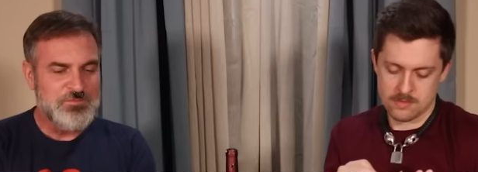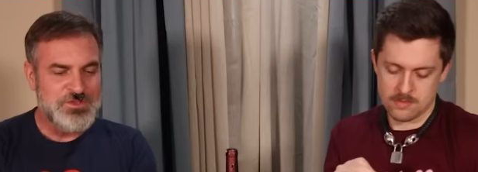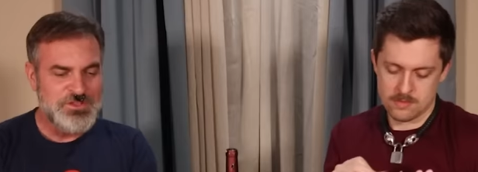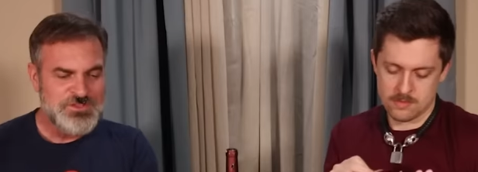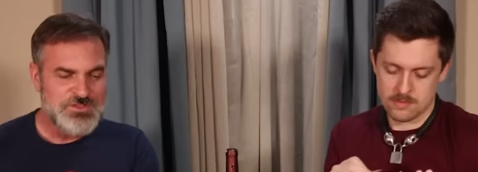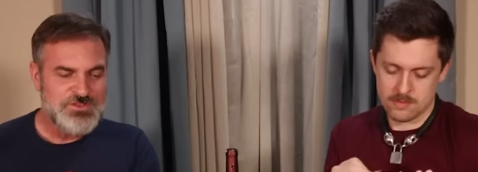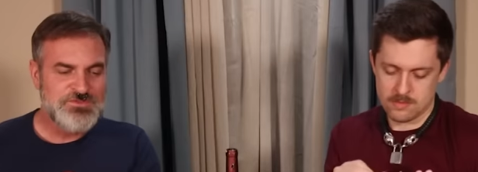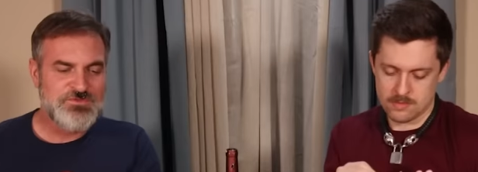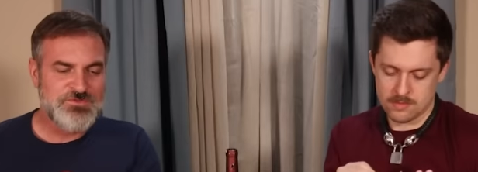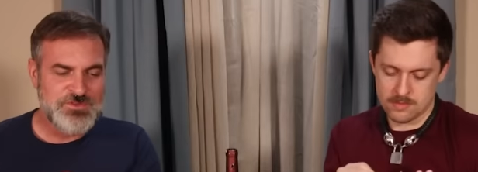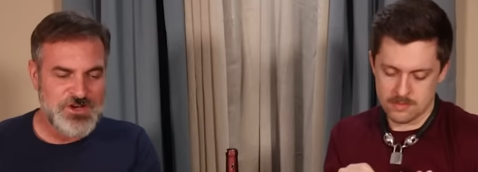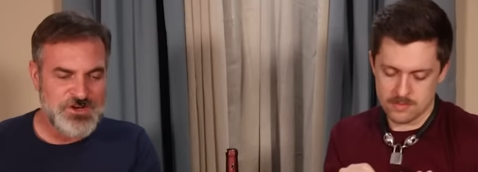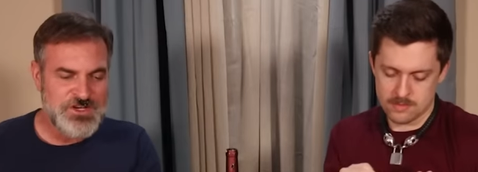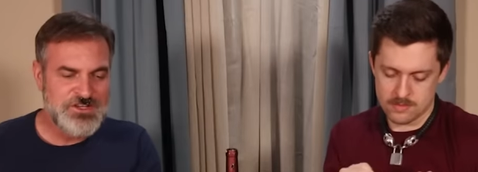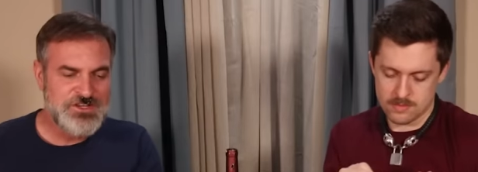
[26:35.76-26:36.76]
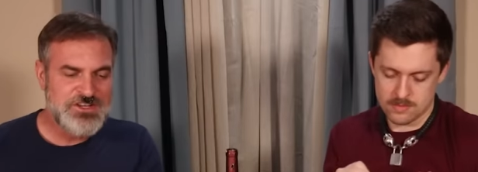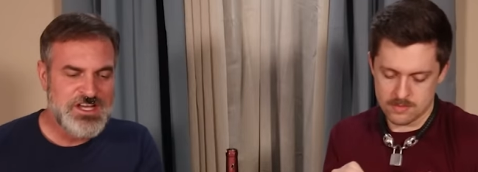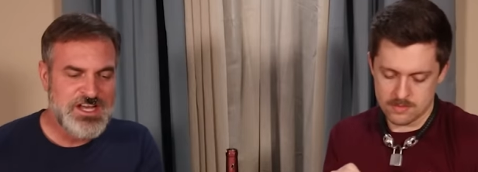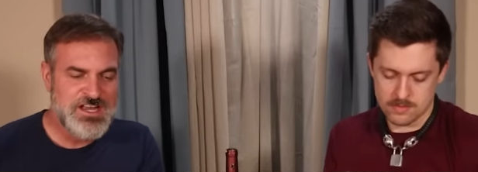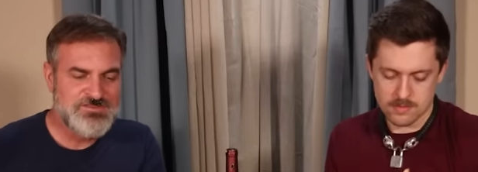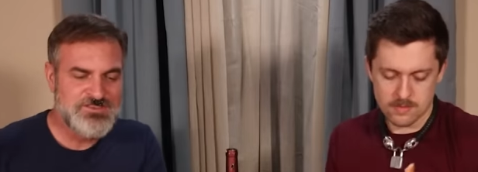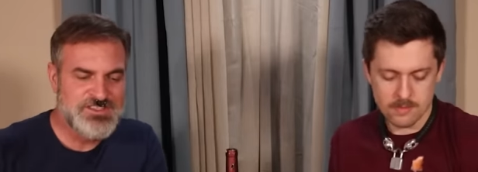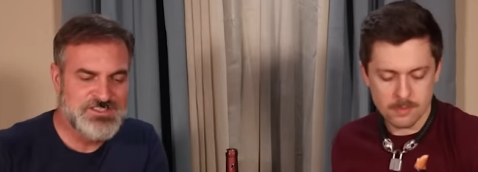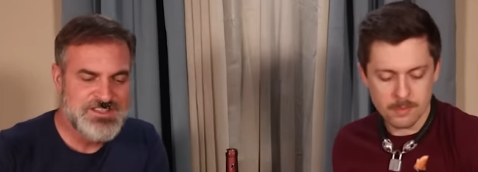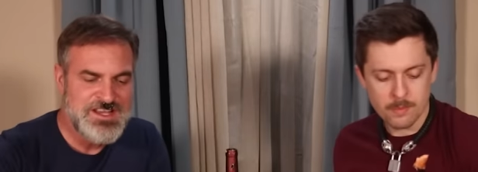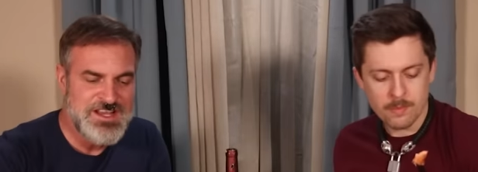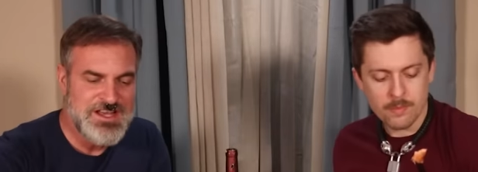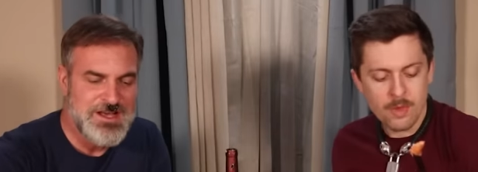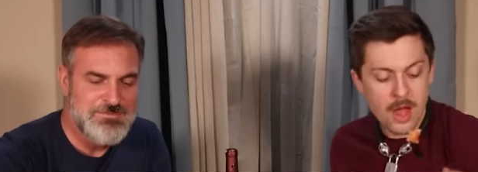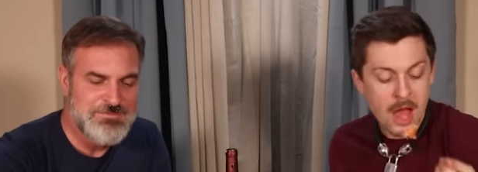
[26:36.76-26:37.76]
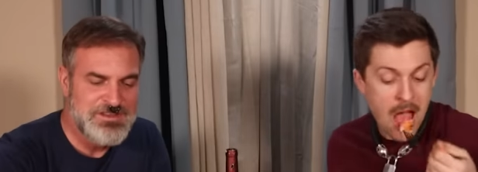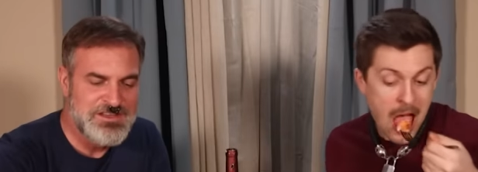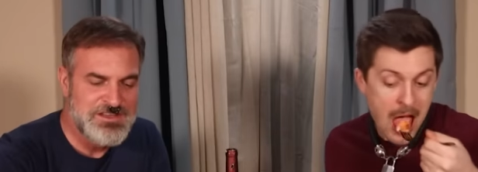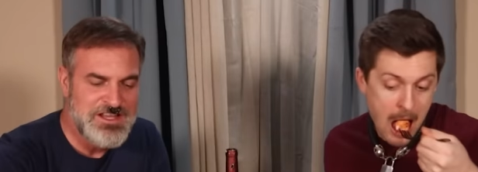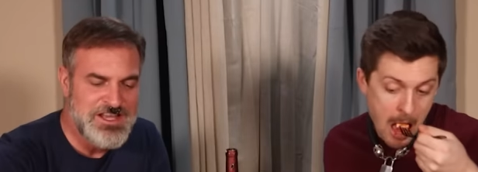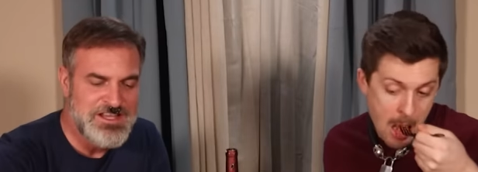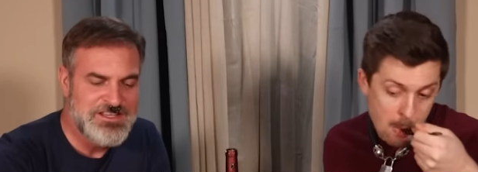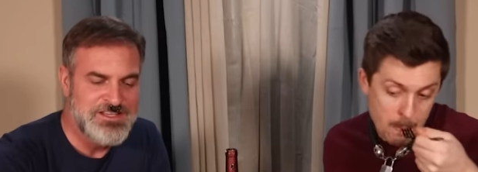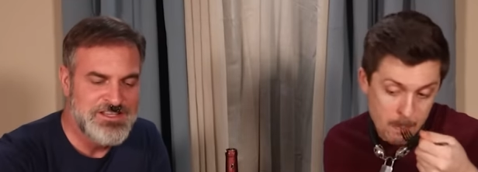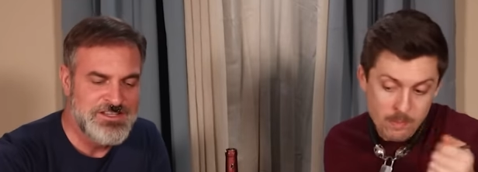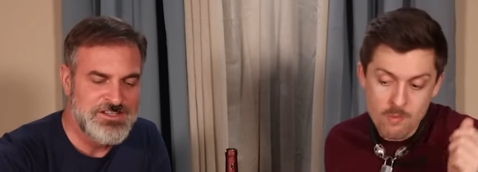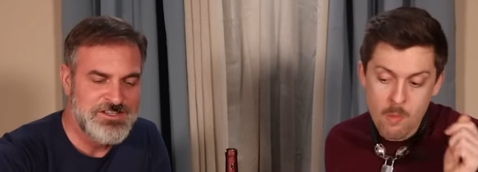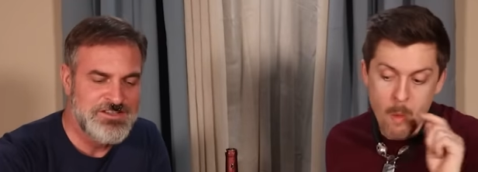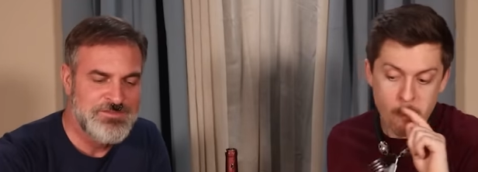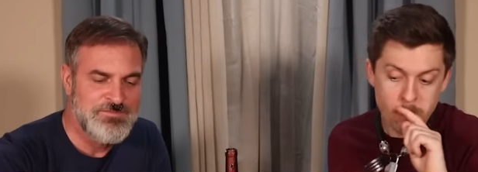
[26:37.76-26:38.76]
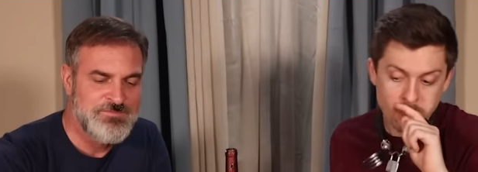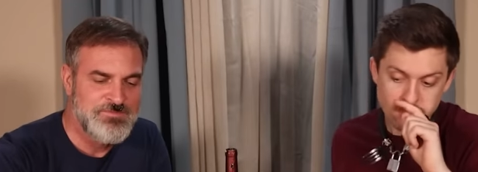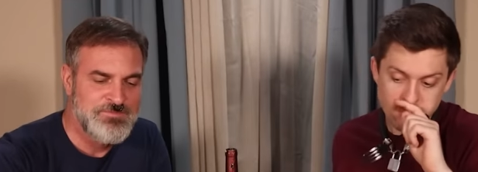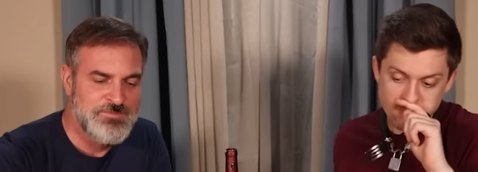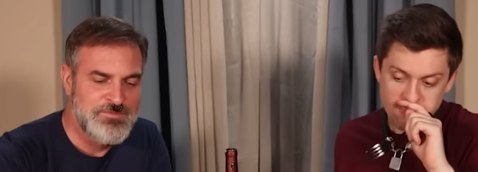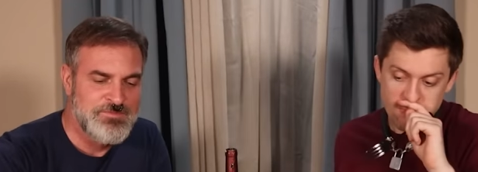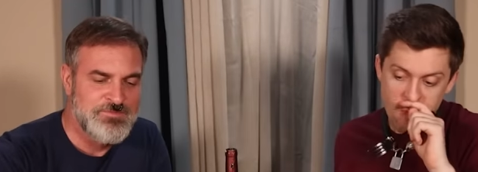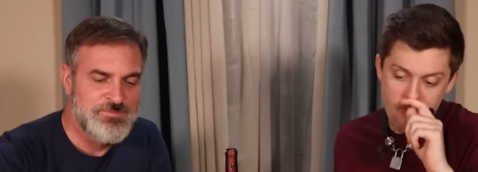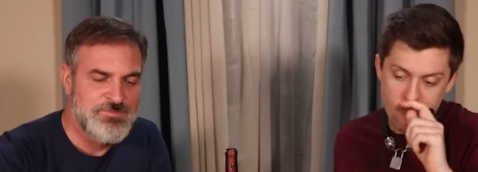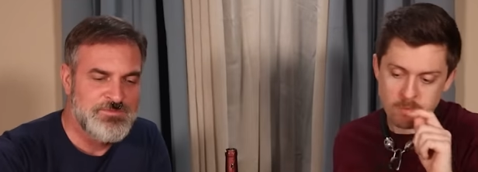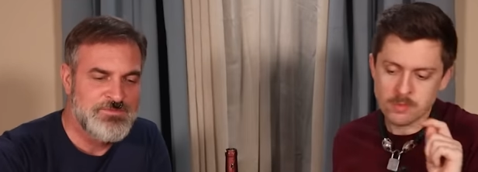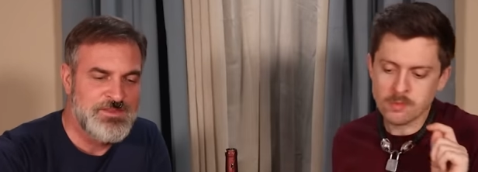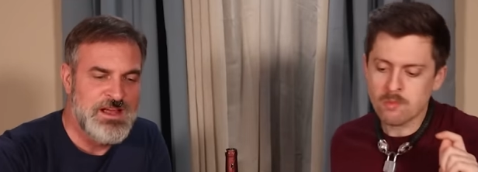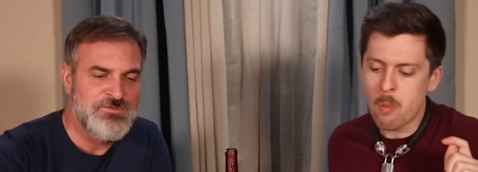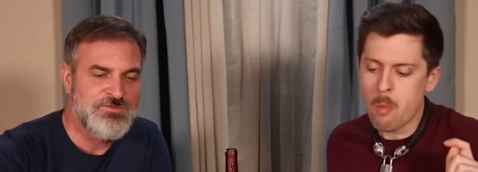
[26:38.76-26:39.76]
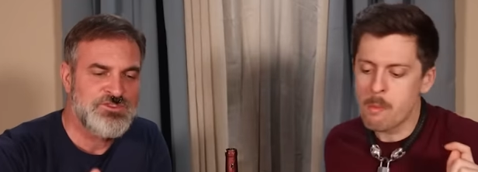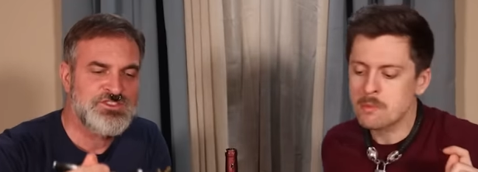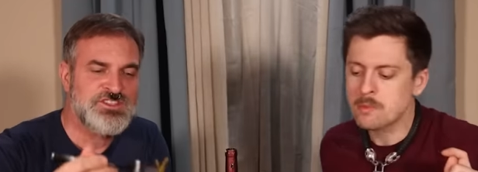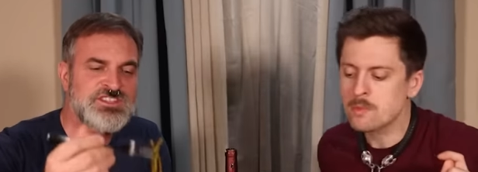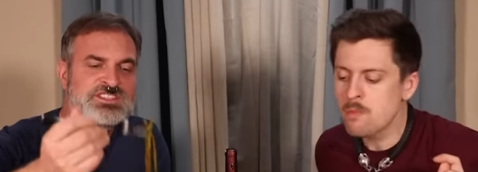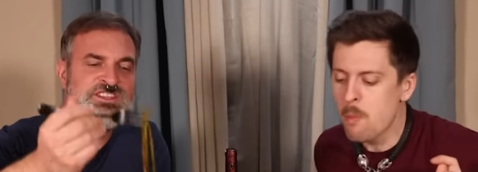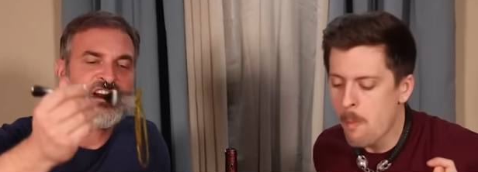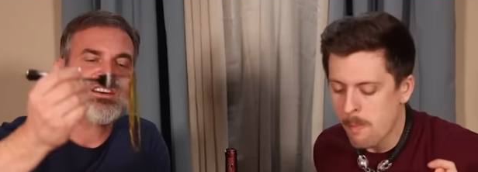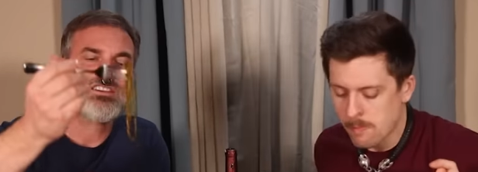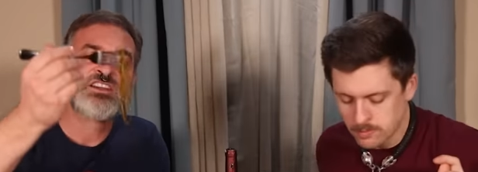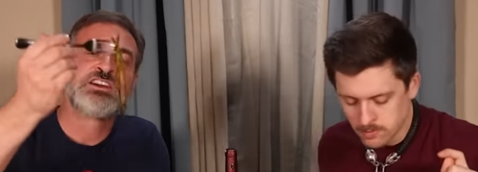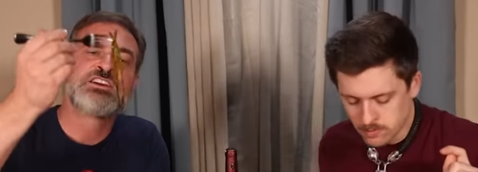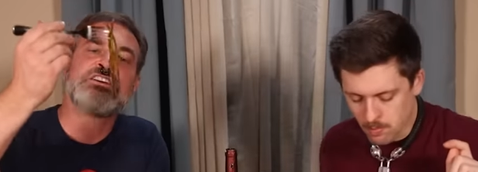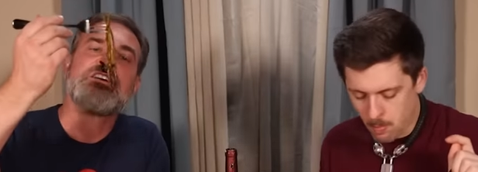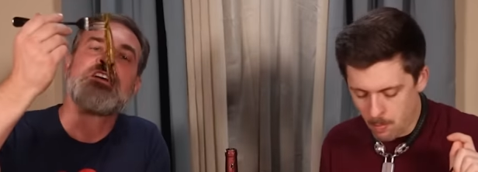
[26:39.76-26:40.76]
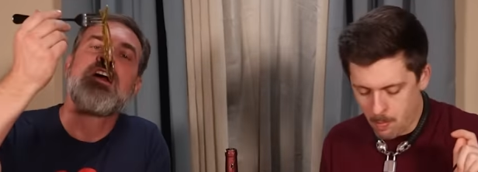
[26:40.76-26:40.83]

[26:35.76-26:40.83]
Speaker 1: This is very good, I have to say. I'm liking Aphrodisiac Night.